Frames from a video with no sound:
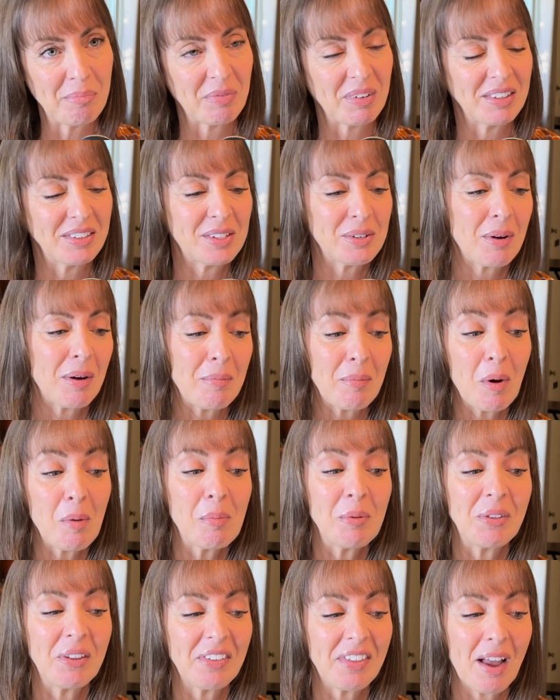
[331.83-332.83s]
And so I'm
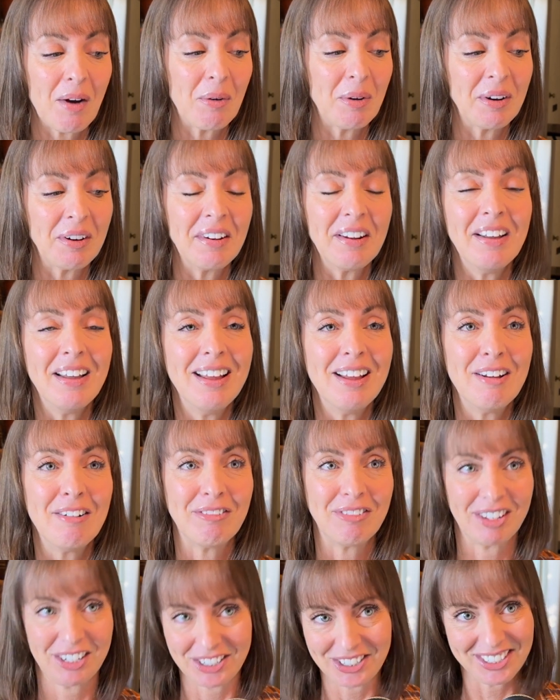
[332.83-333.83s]
hoping that one
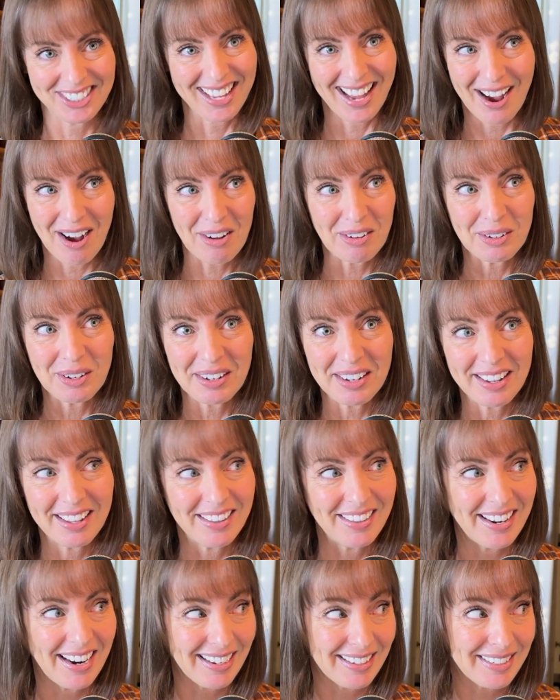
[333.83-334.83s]
flushes out in
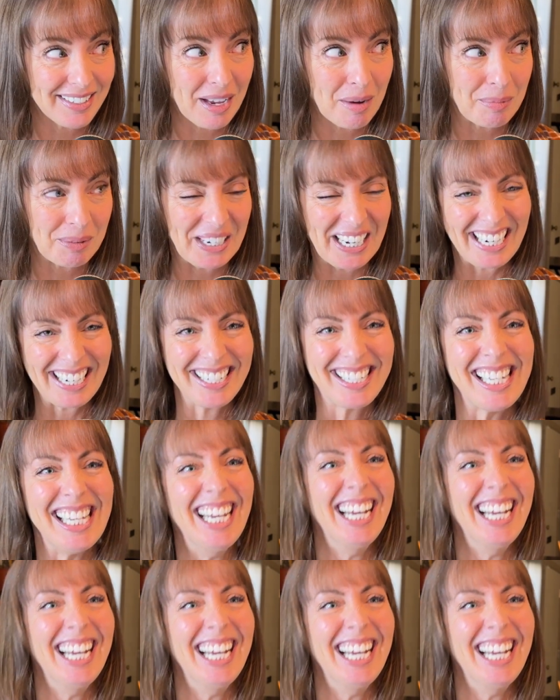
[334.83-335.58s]
the next couple days.